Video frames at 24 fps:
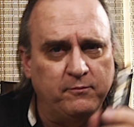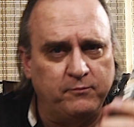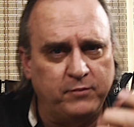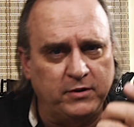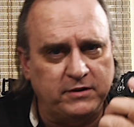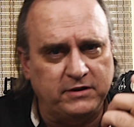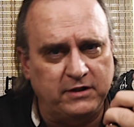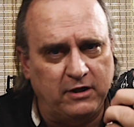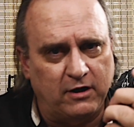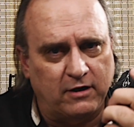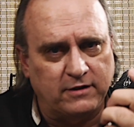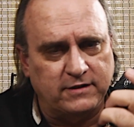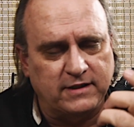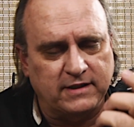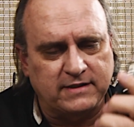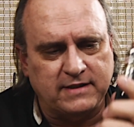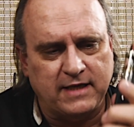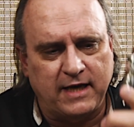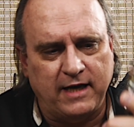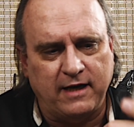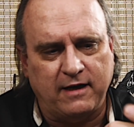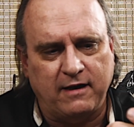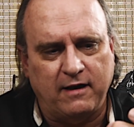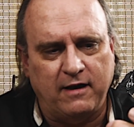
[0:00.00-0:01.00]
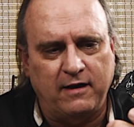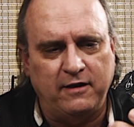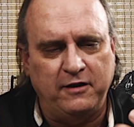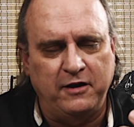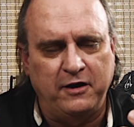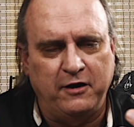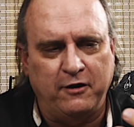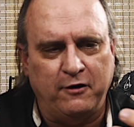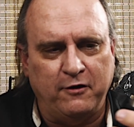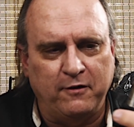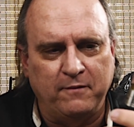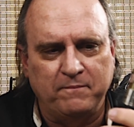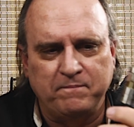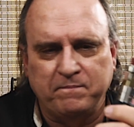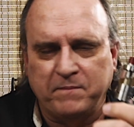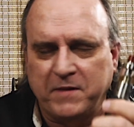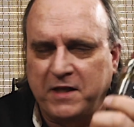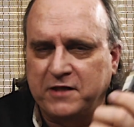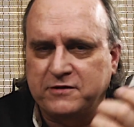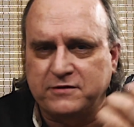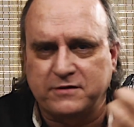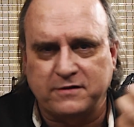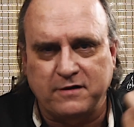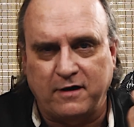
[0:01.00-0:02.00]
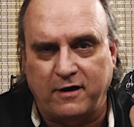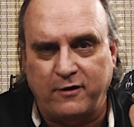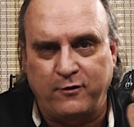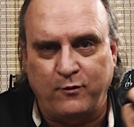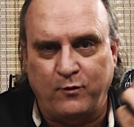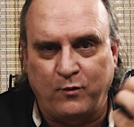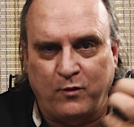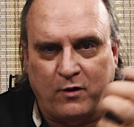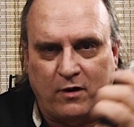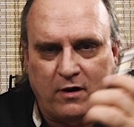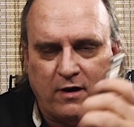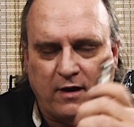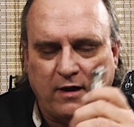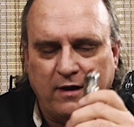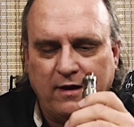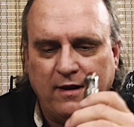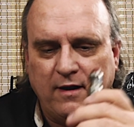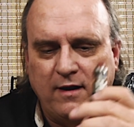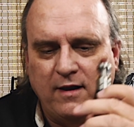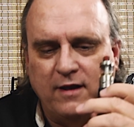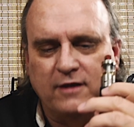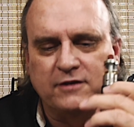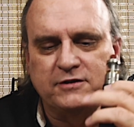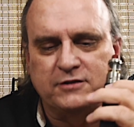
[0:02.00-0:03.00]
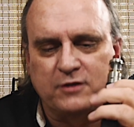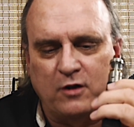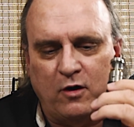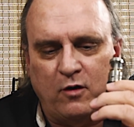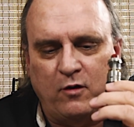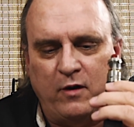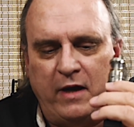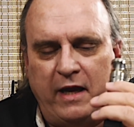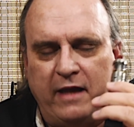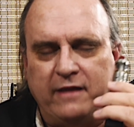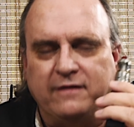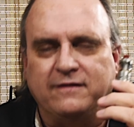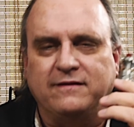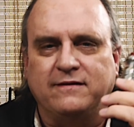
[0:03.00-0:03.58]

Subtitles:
put the Arctic tank on there, it started working. So